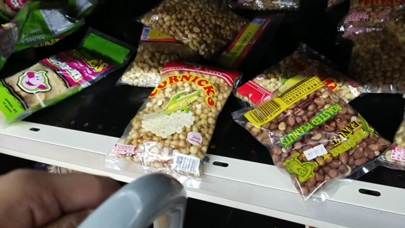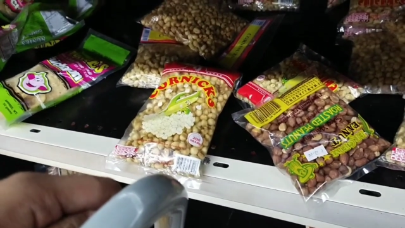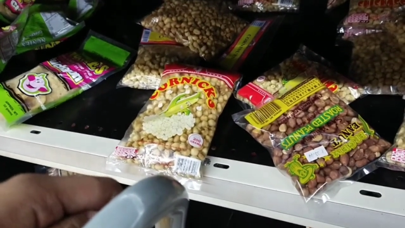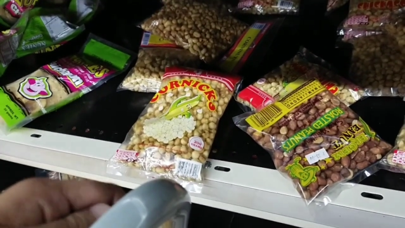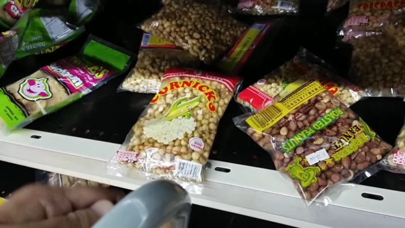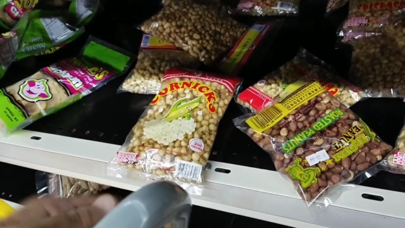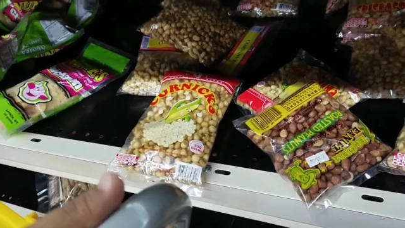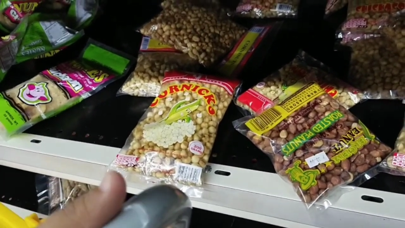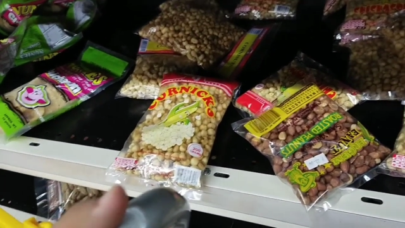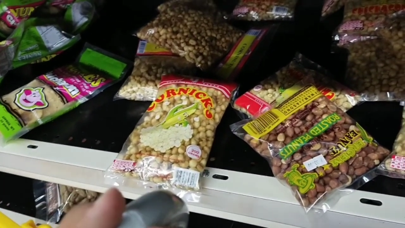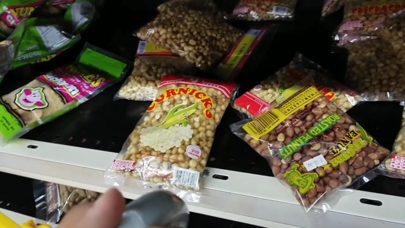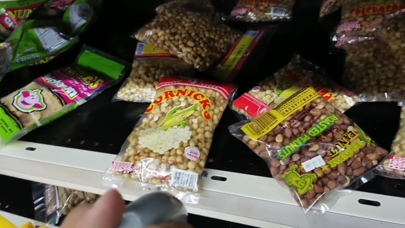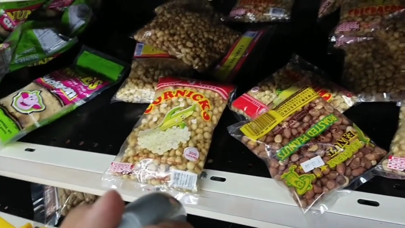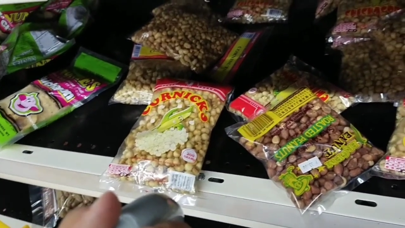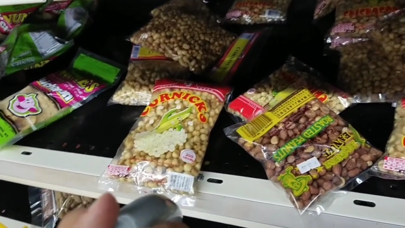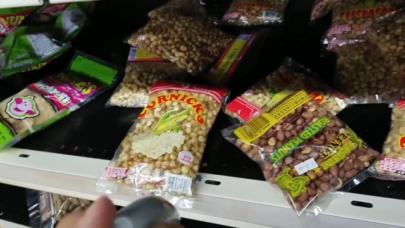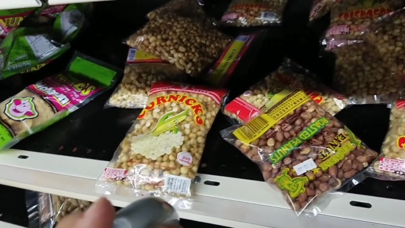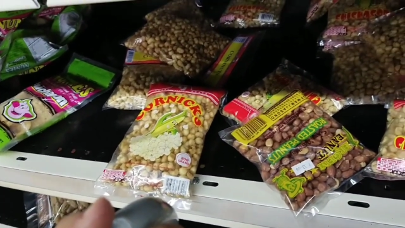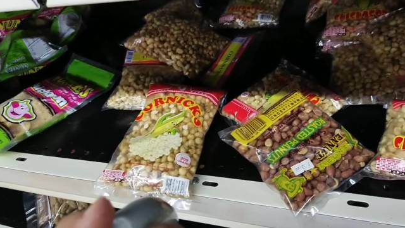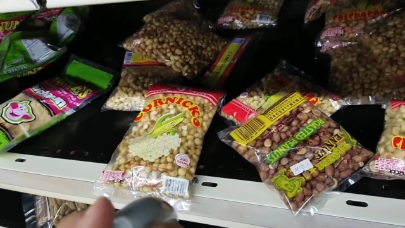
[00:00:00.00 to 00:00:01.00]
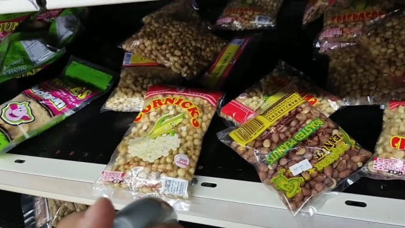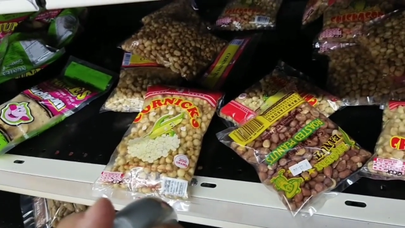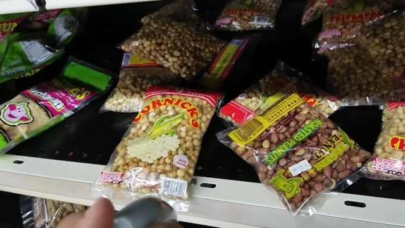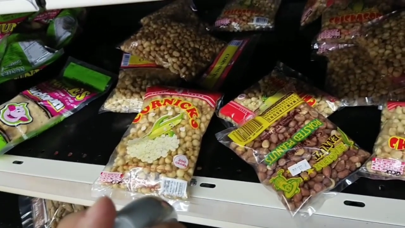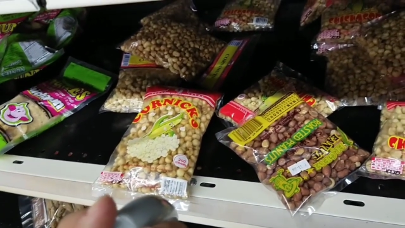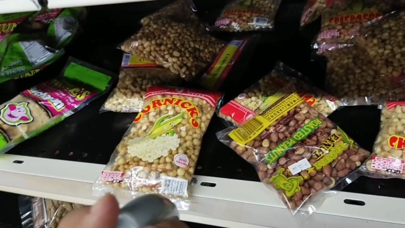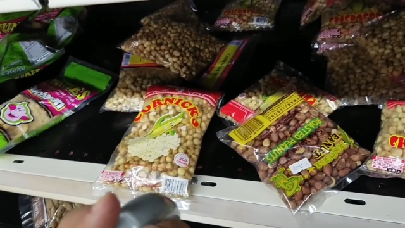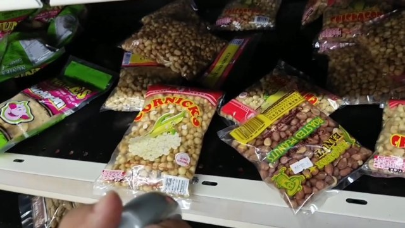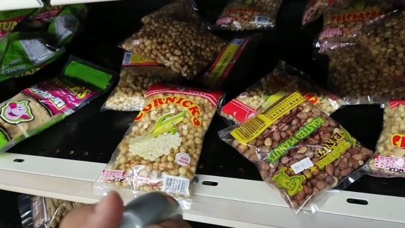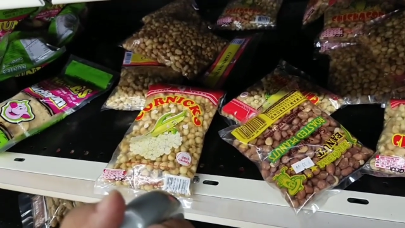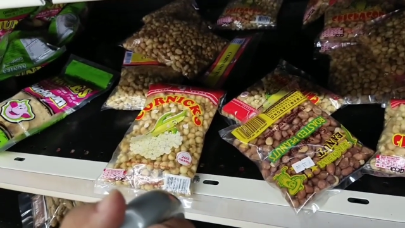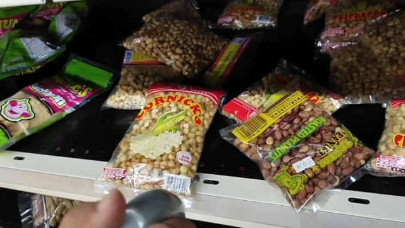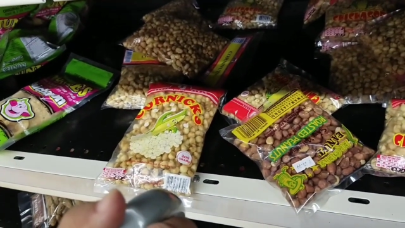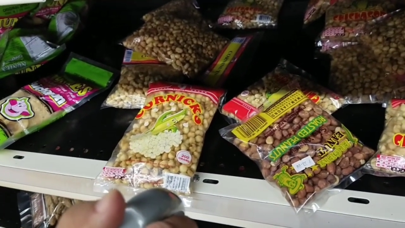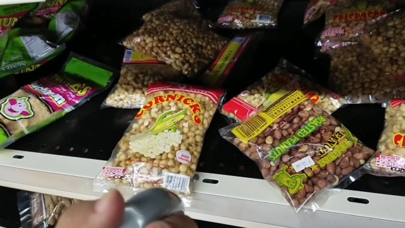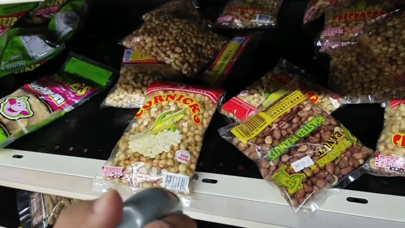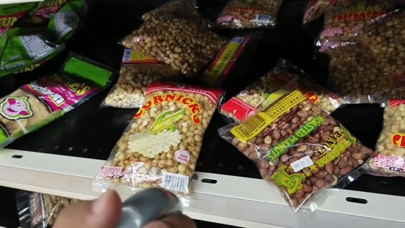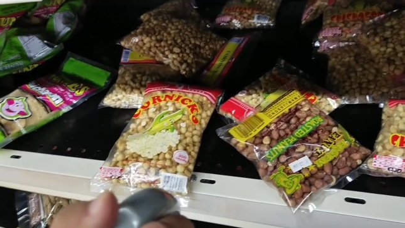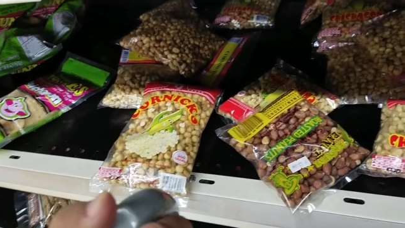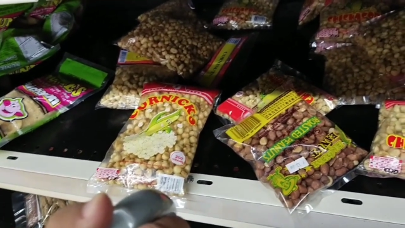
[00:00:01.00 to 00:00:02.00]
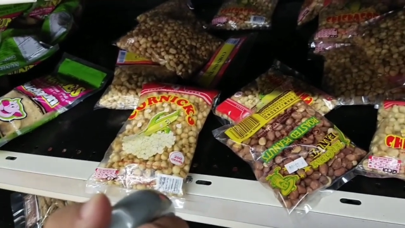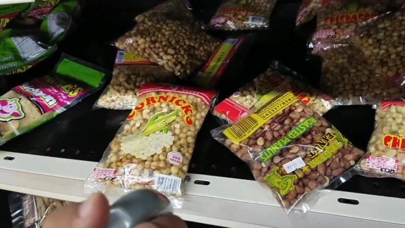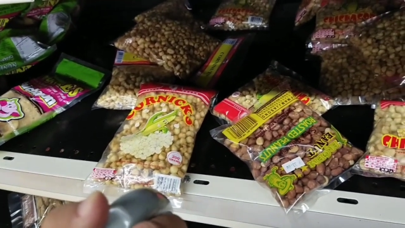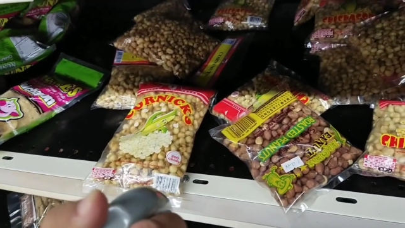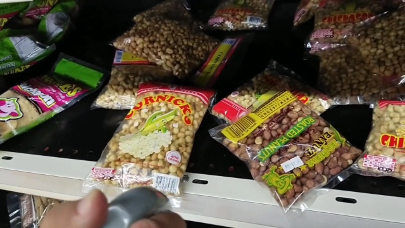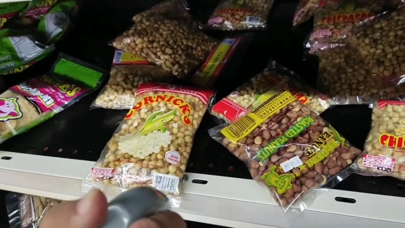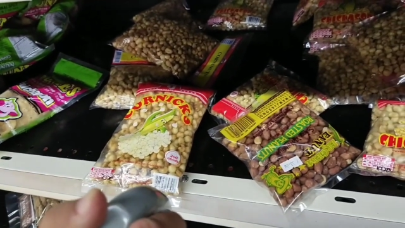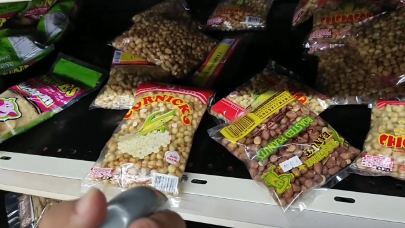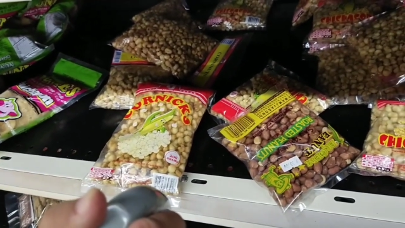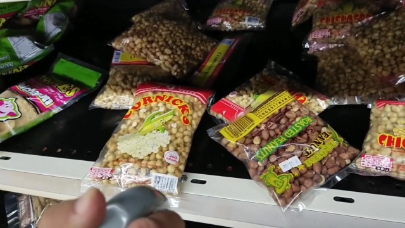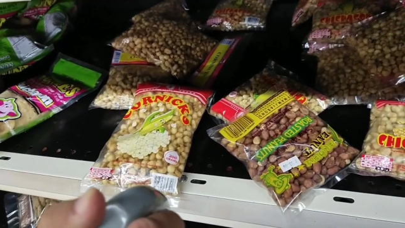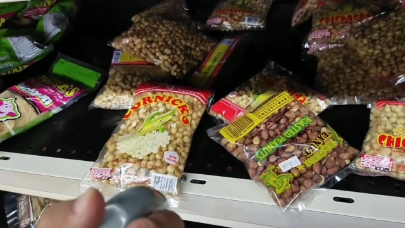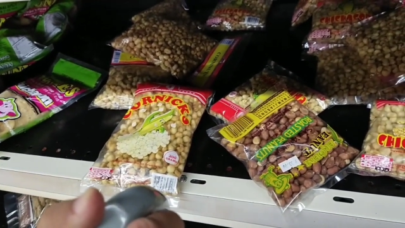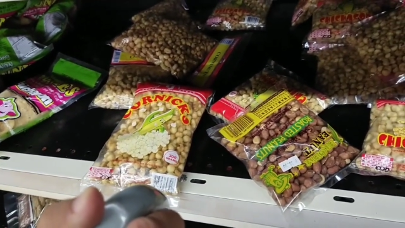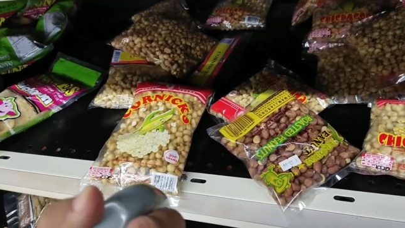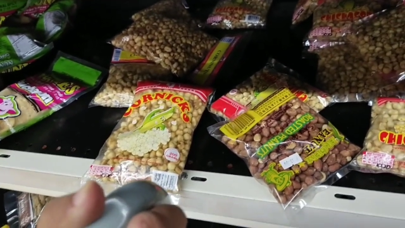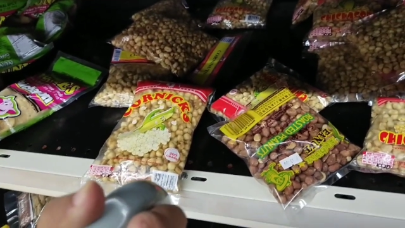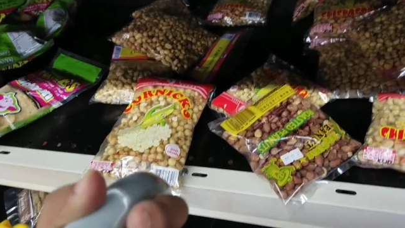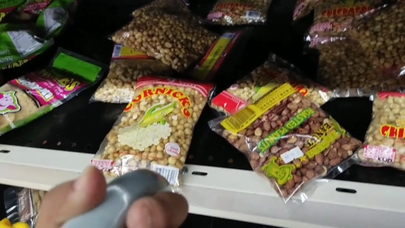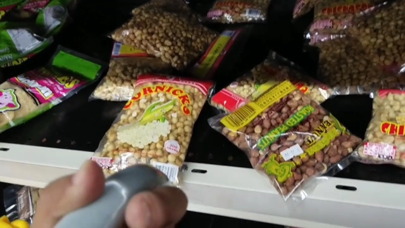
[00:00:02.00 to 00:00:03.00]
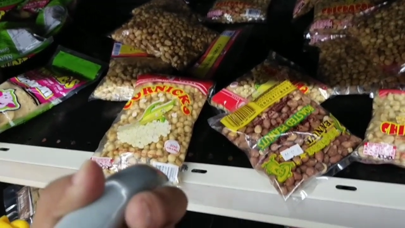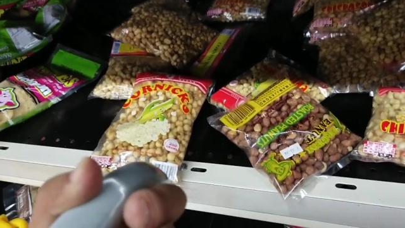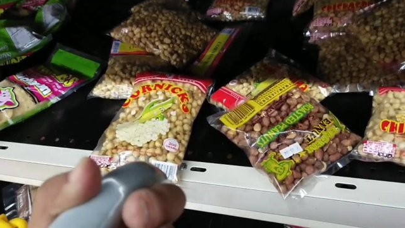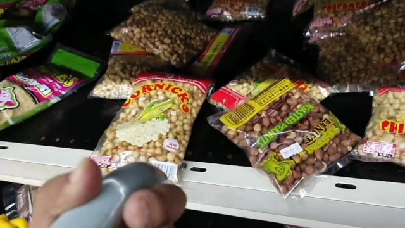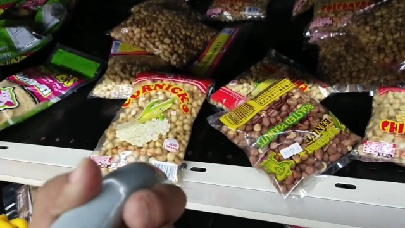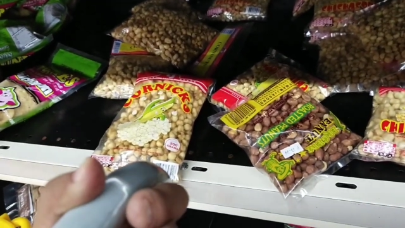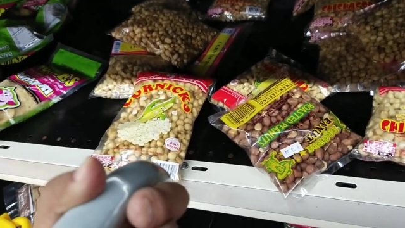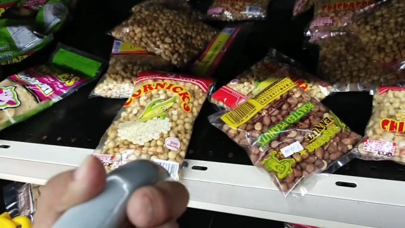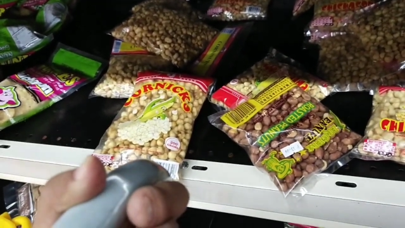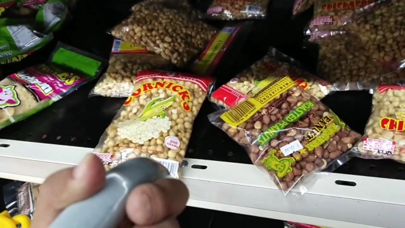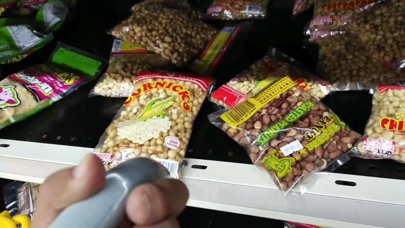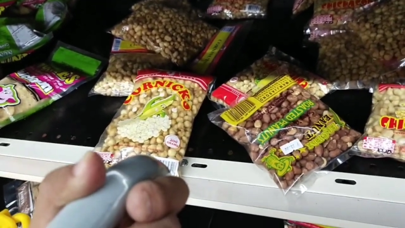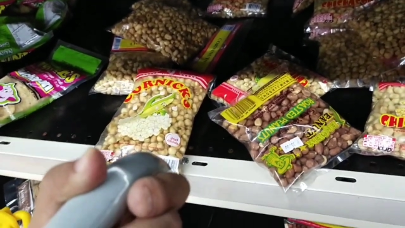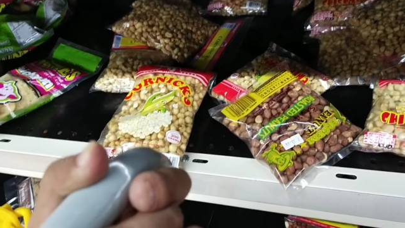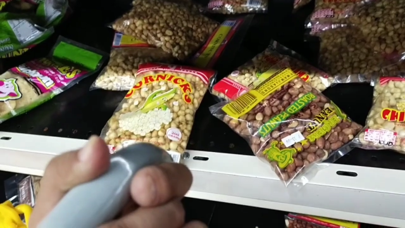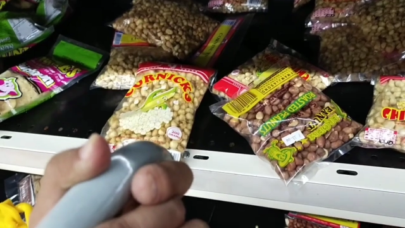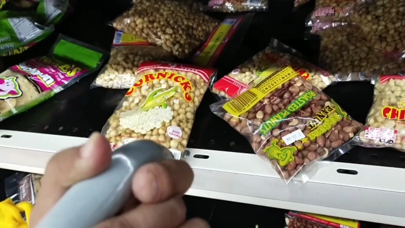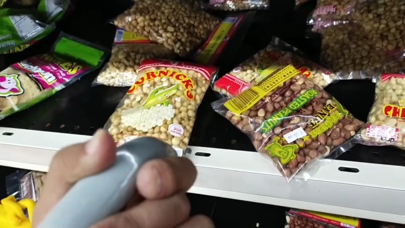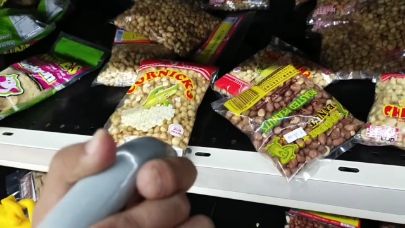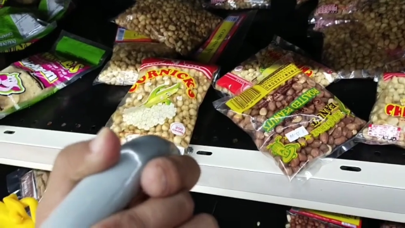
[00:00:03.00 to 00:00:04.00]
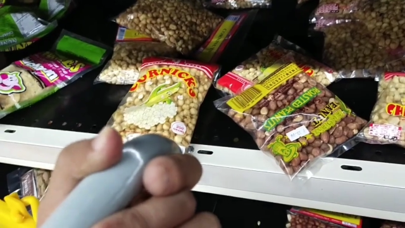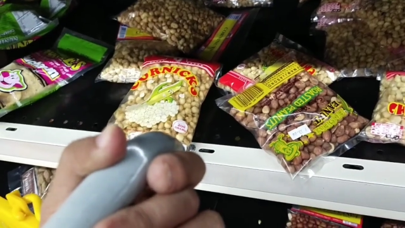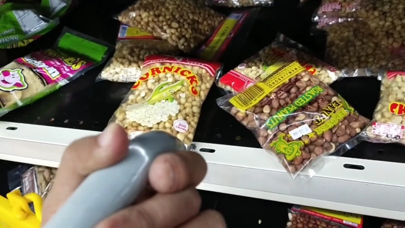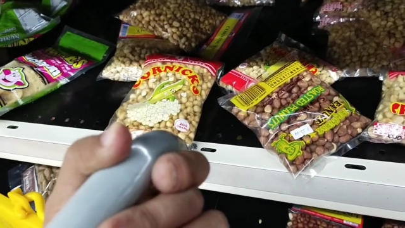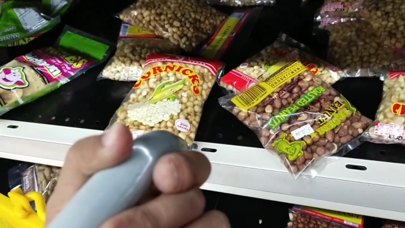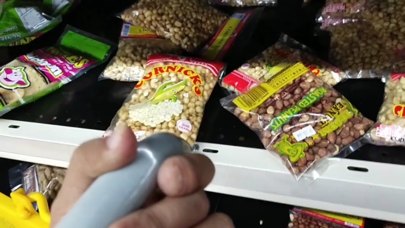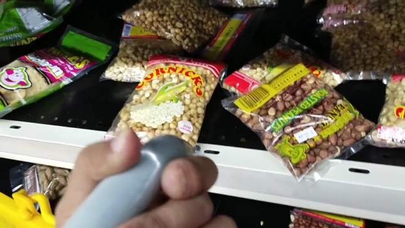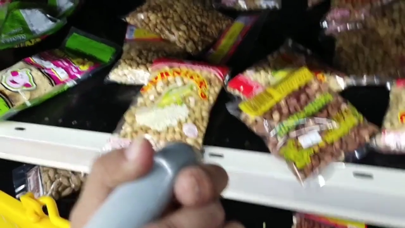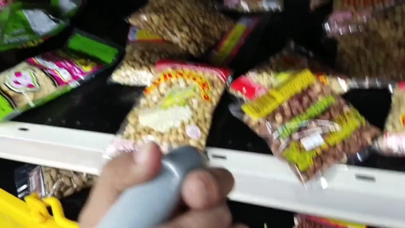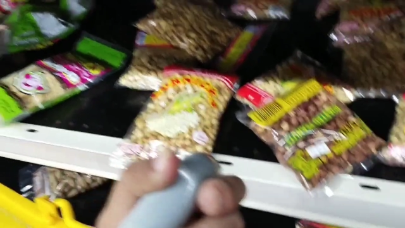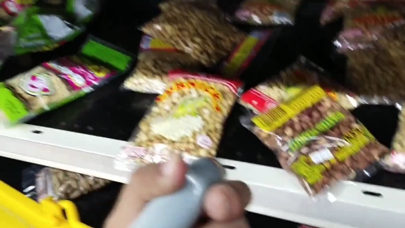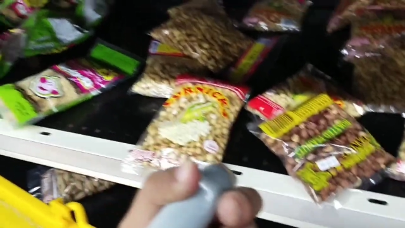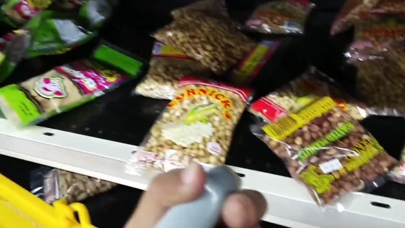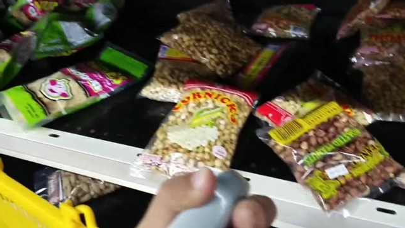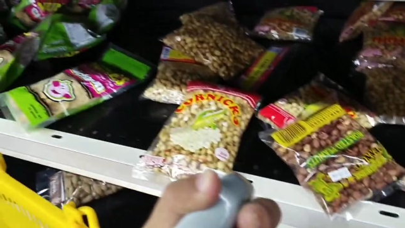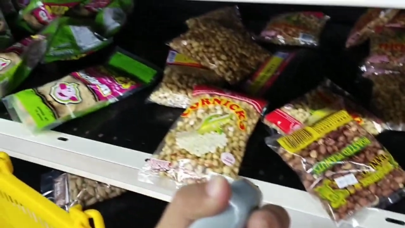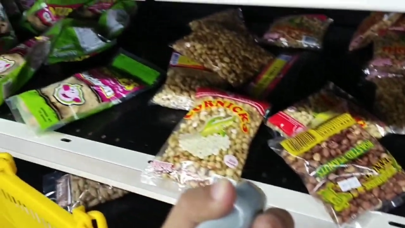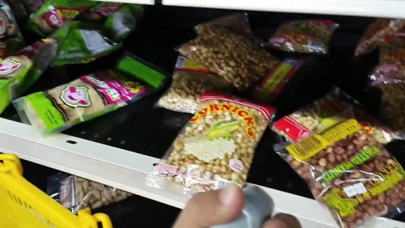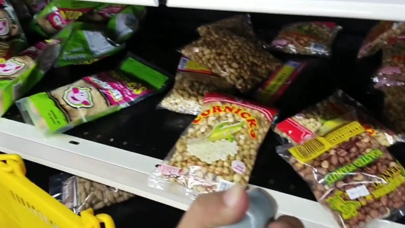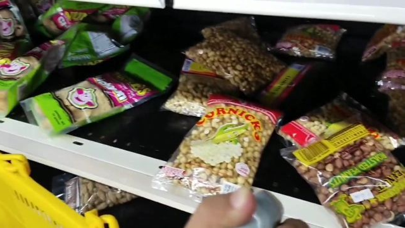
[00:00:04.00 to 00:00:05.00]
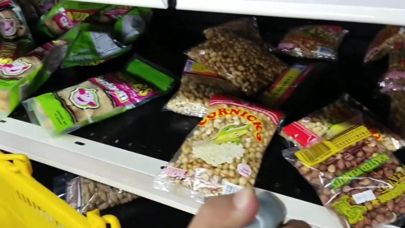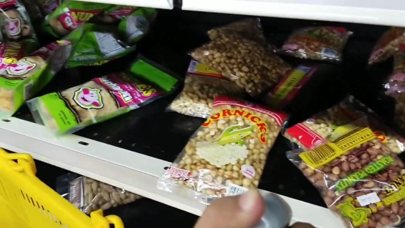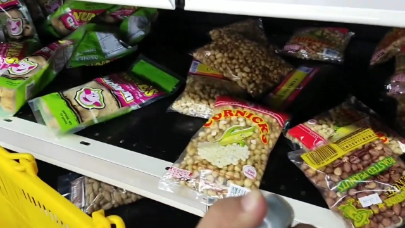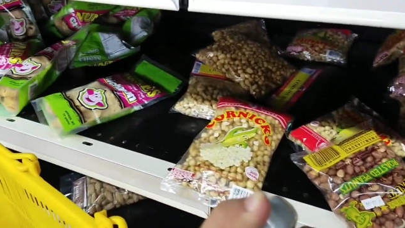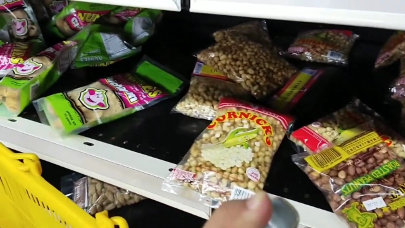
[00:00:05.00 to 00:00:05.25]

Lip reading: Nobody's mouth can be seen.